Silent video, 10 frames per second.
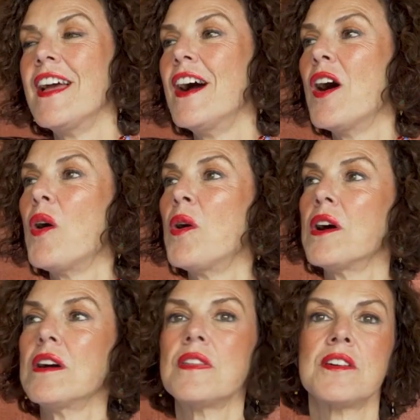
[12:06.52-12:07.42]
or
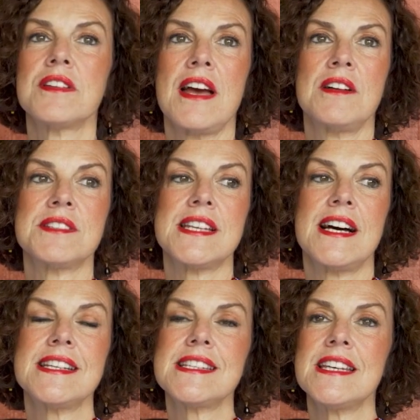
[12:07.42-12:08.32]
they're
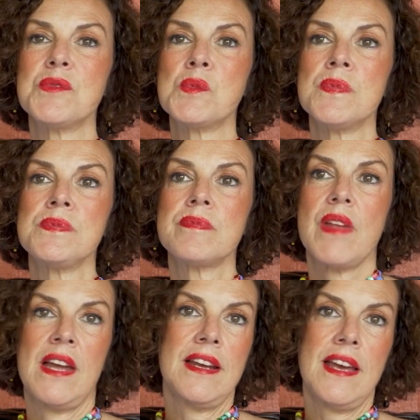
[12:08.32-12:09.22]
downsizing, and
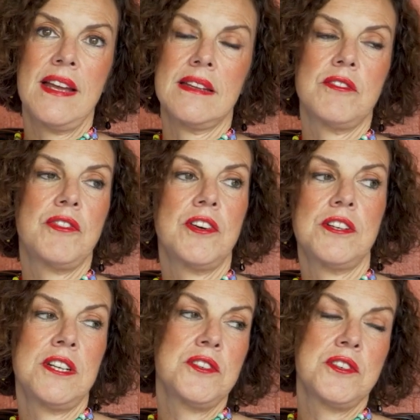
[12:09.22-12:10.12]
again, the
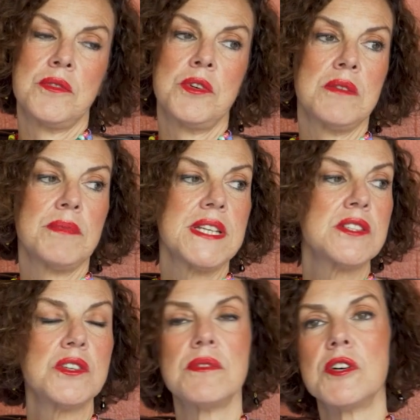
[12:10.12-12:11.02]
furniture wouldn't be
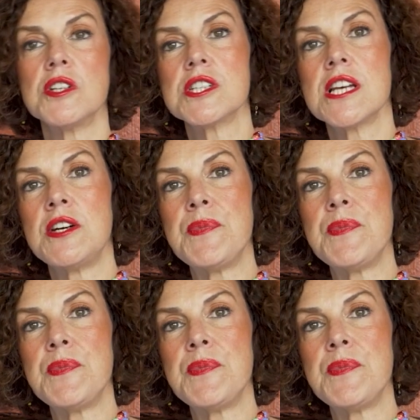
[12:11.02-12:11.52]
suitable. So